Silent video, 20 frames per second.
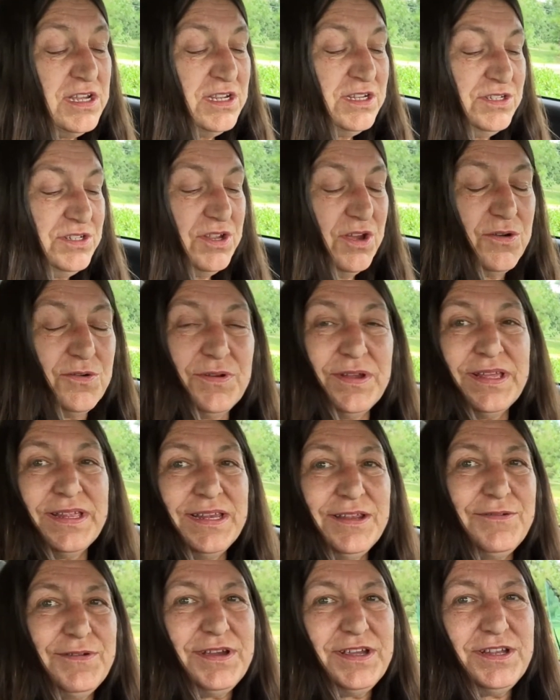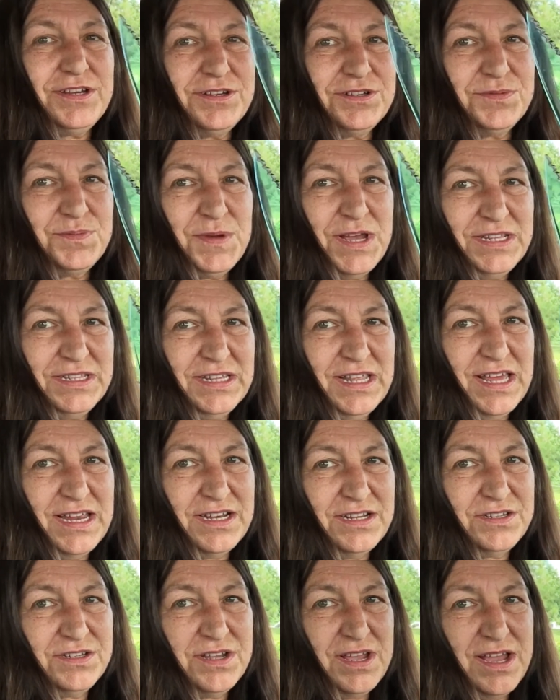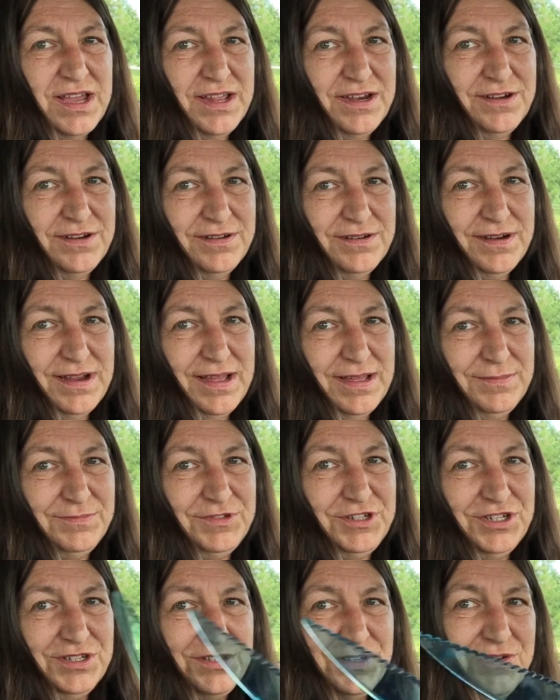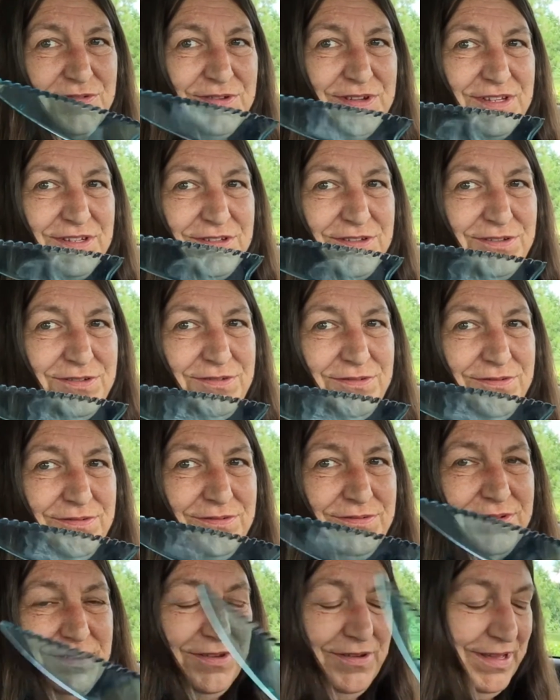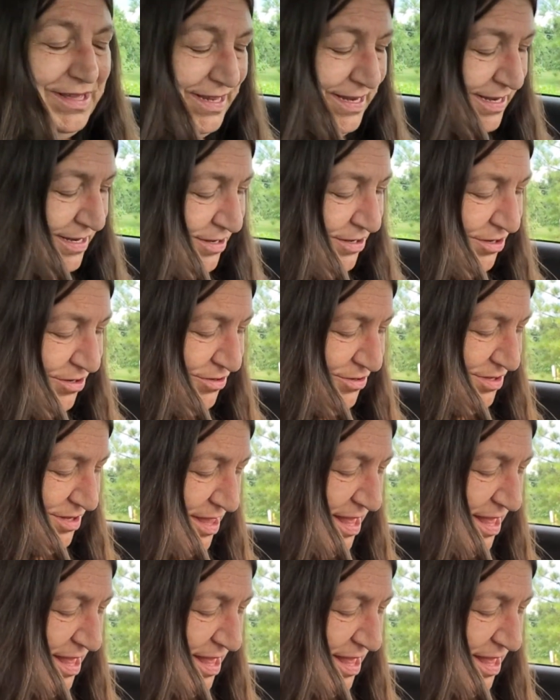So anyway, here's my lettuce cutter. I'm just going to go ahead and use